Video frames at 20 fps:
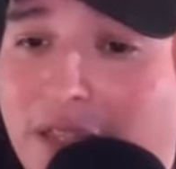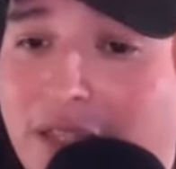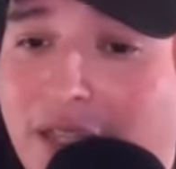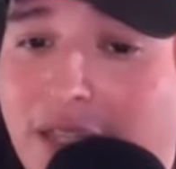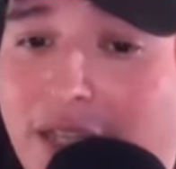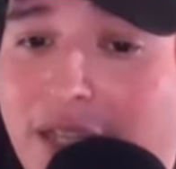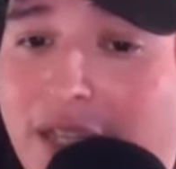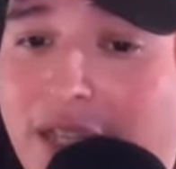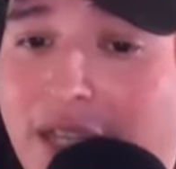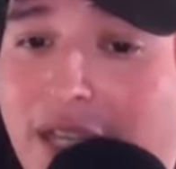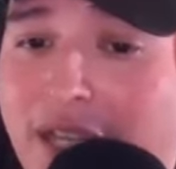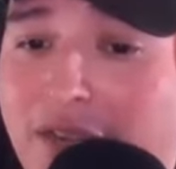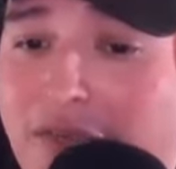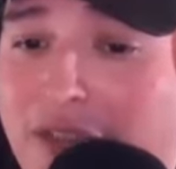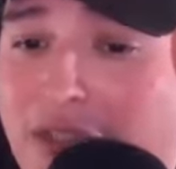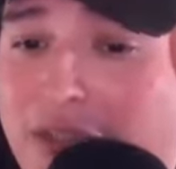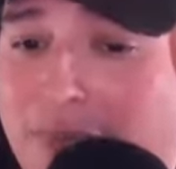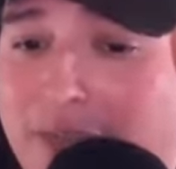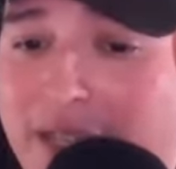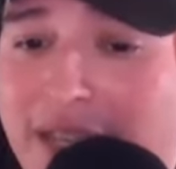any kind of
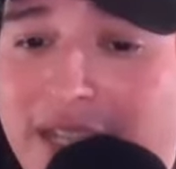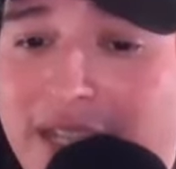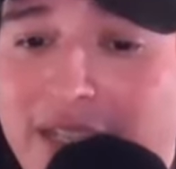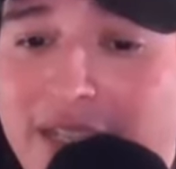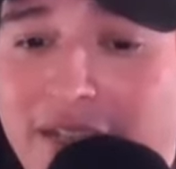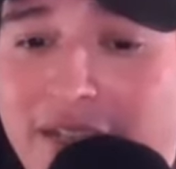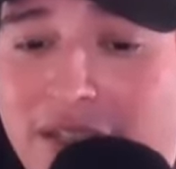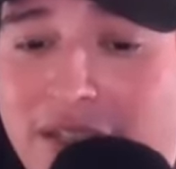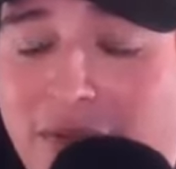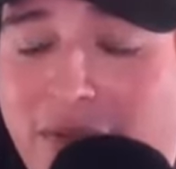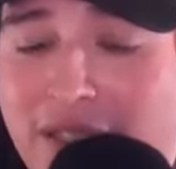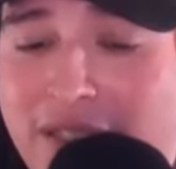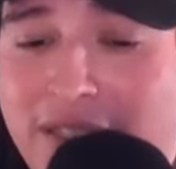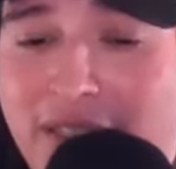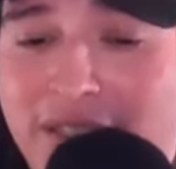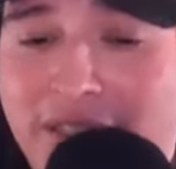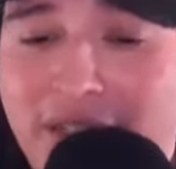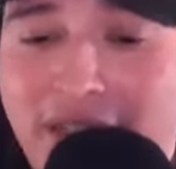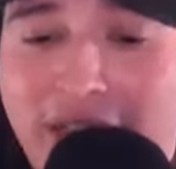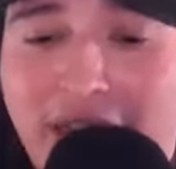recommendations, you want to send
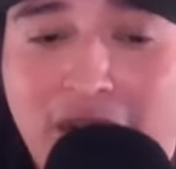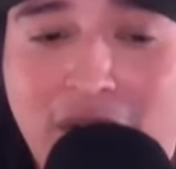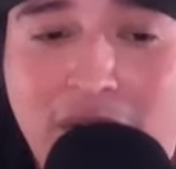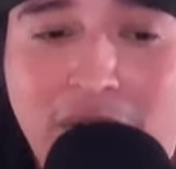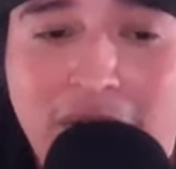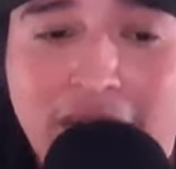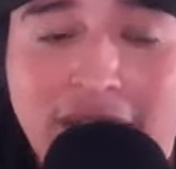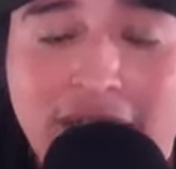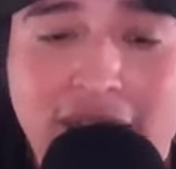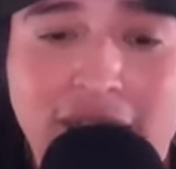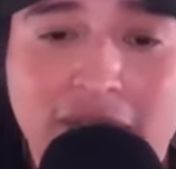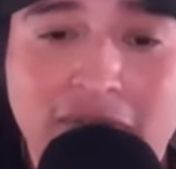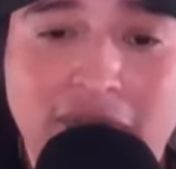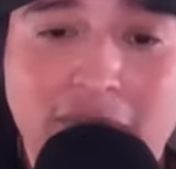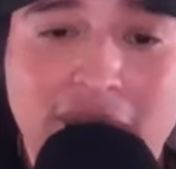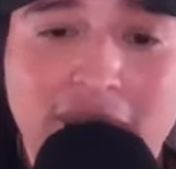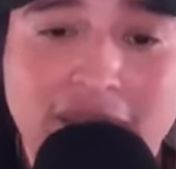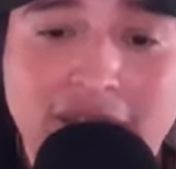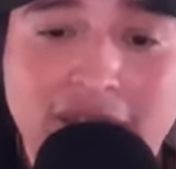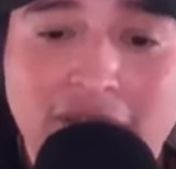us any kind of questions for
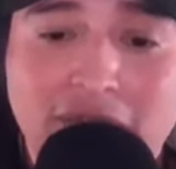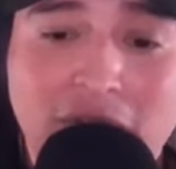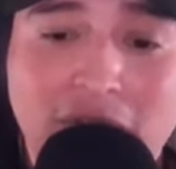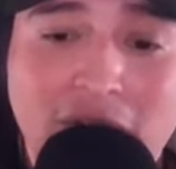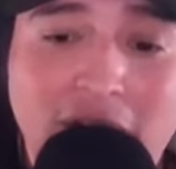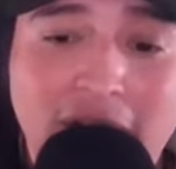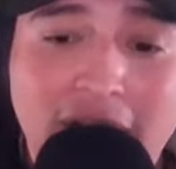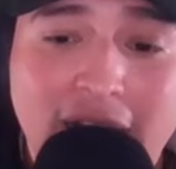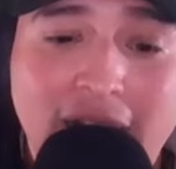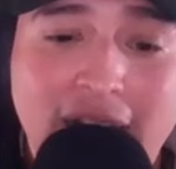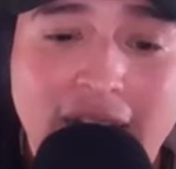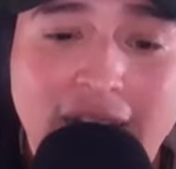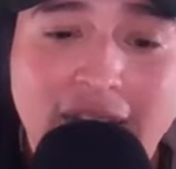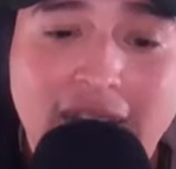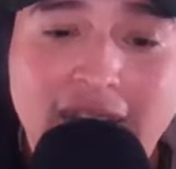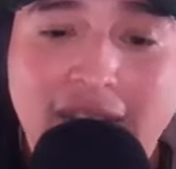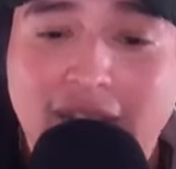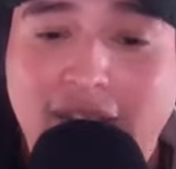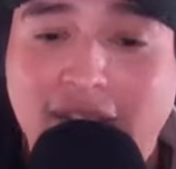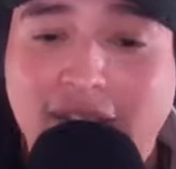myself or our
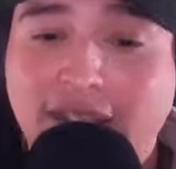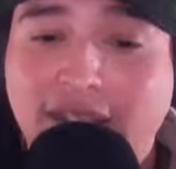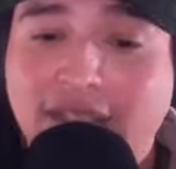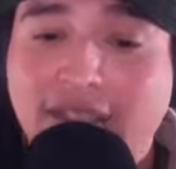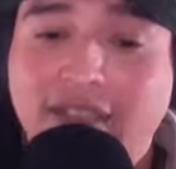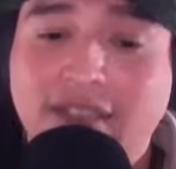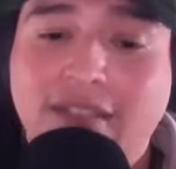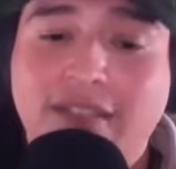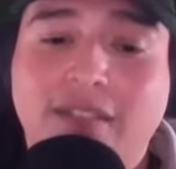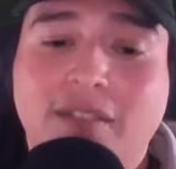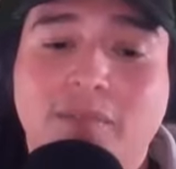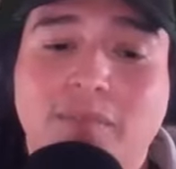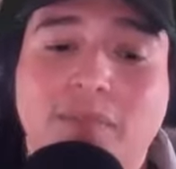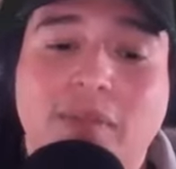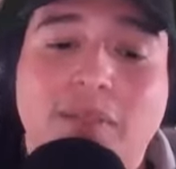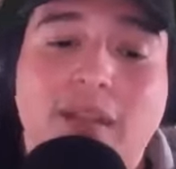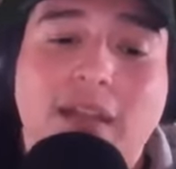guests, you can hit us up